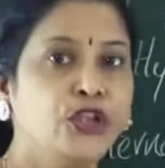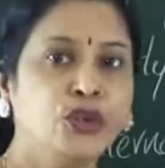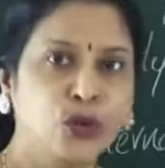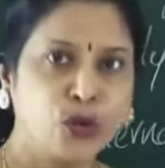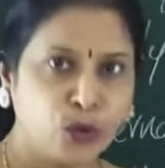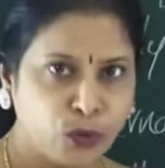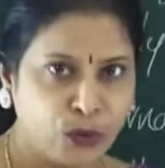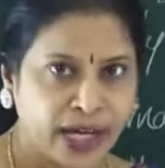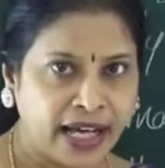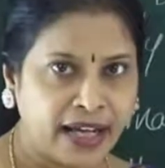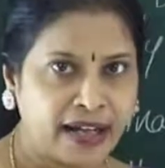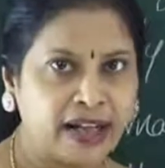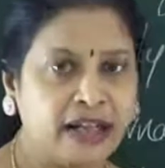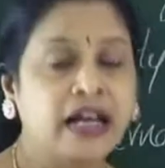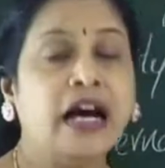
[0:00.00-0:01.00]
You know
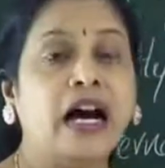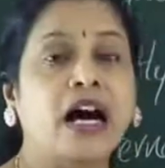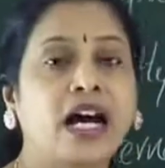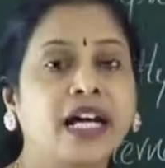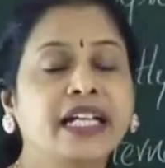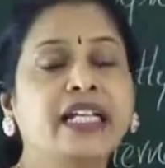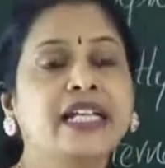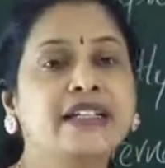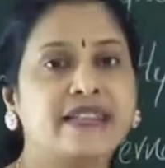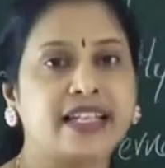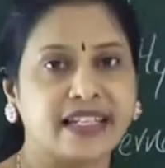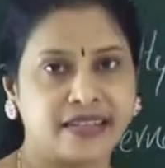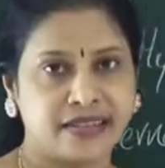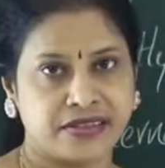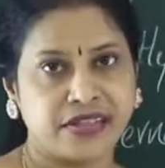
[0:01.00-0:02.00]
well, honey is
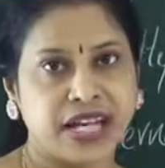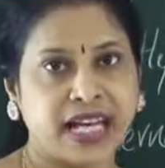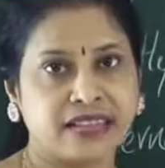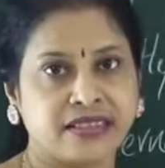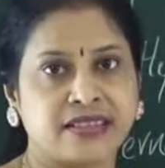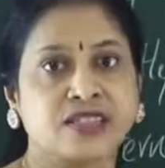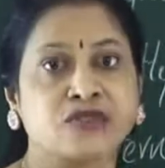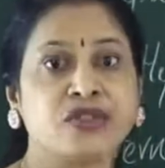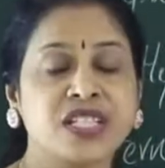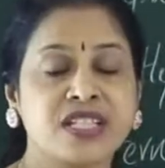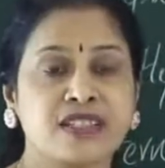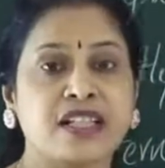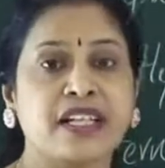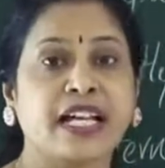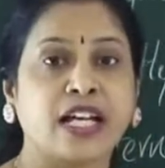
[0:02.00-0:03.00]
extracted, which is
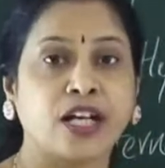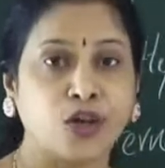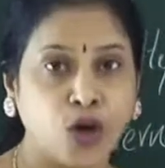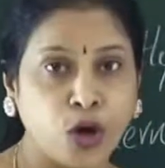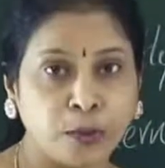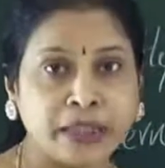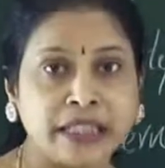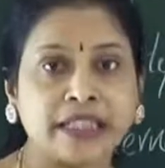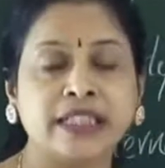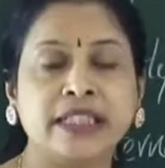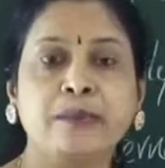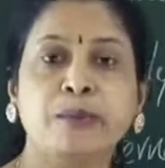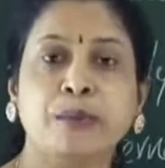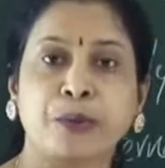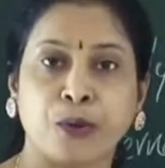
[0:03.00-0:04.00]
an
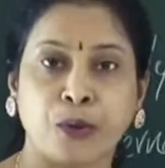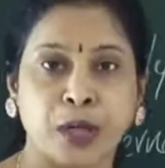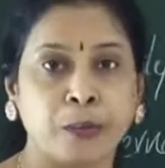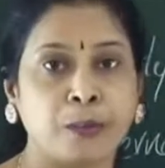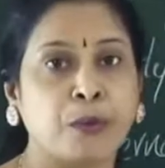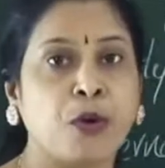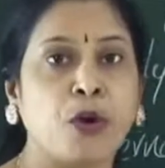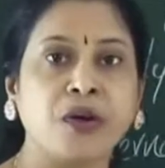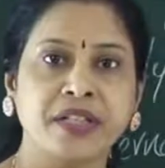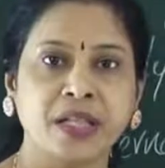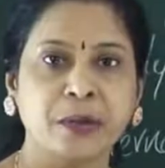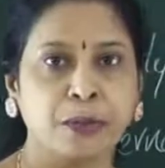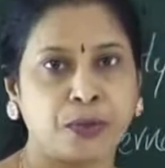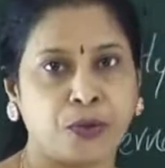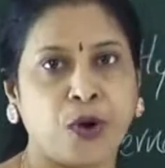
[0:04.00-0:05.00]
economically
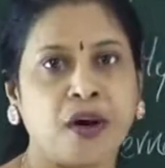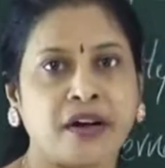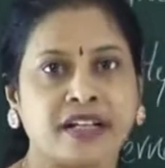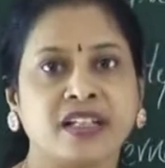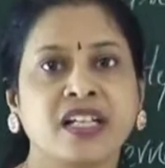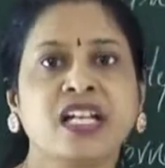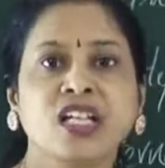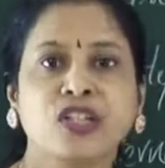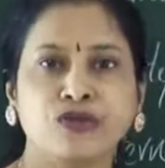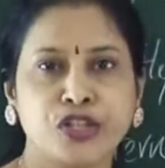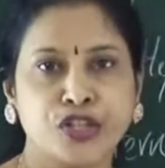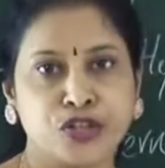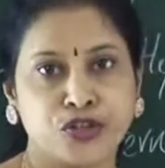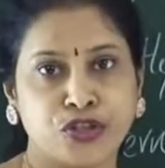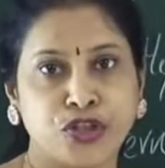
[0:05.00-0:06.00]
important product
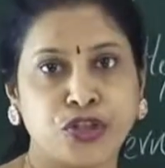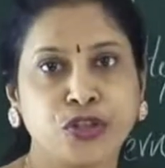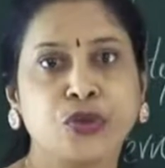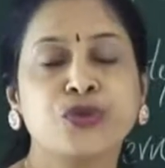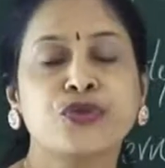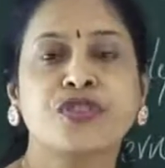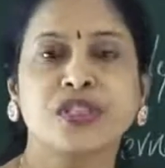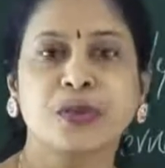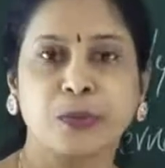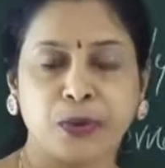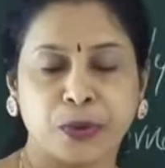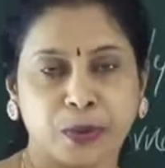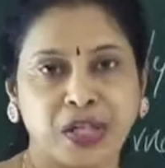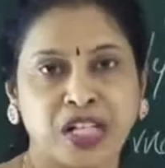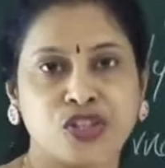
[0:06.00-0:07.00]
which is used in the
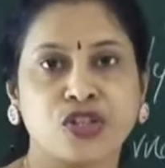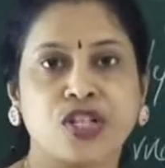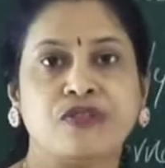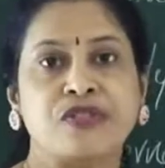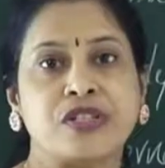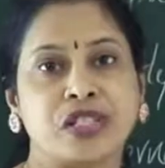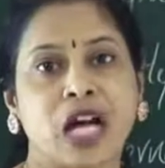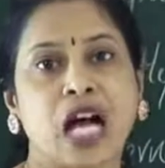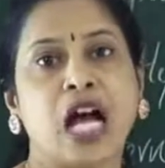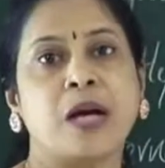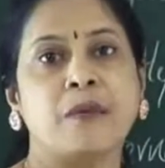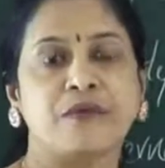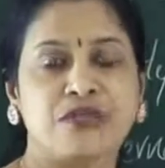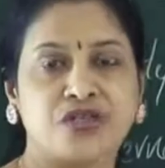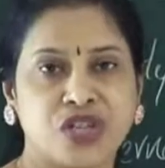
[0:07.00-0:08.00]
preparation of
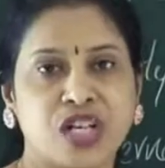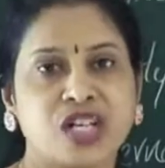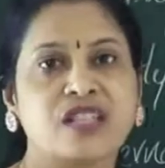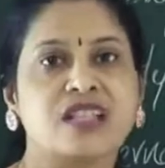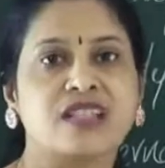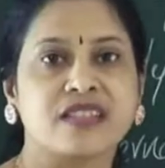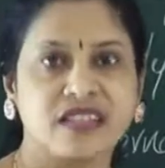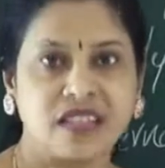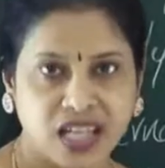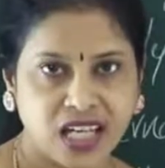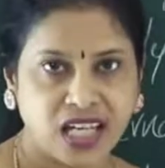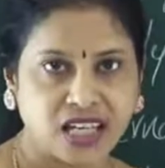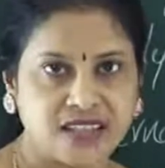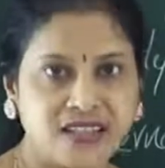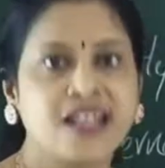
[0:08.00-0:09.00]
jams, jellies,
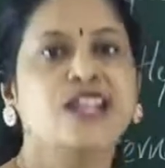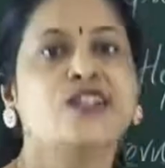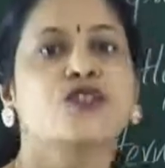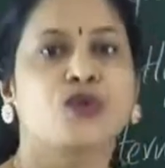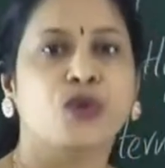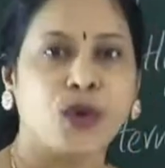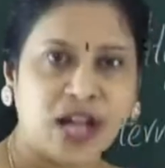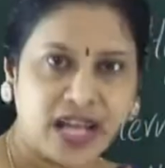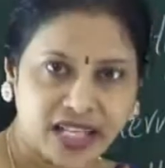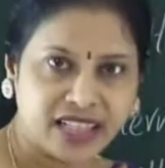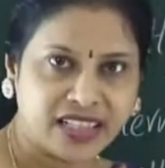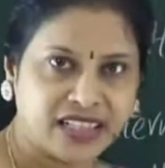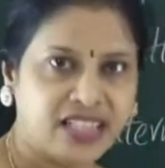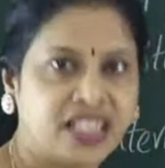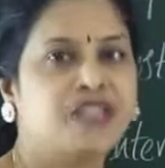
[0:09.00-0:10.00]
cakes. So
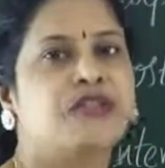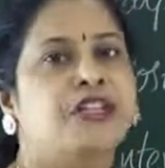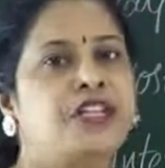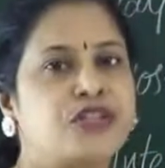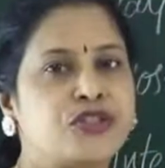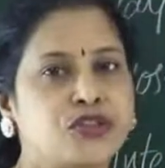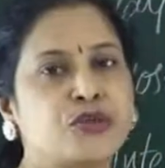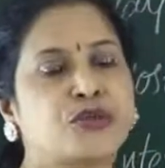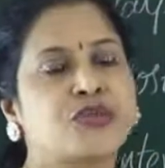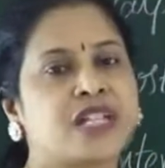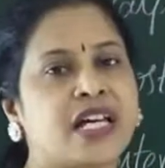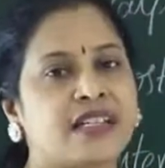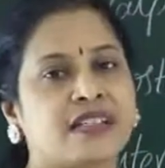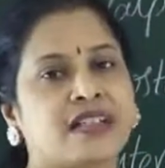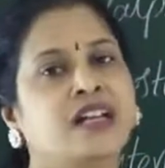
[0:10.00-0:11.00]
honey, even it's used
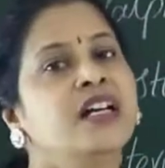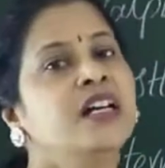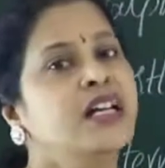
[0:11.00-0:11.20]
as a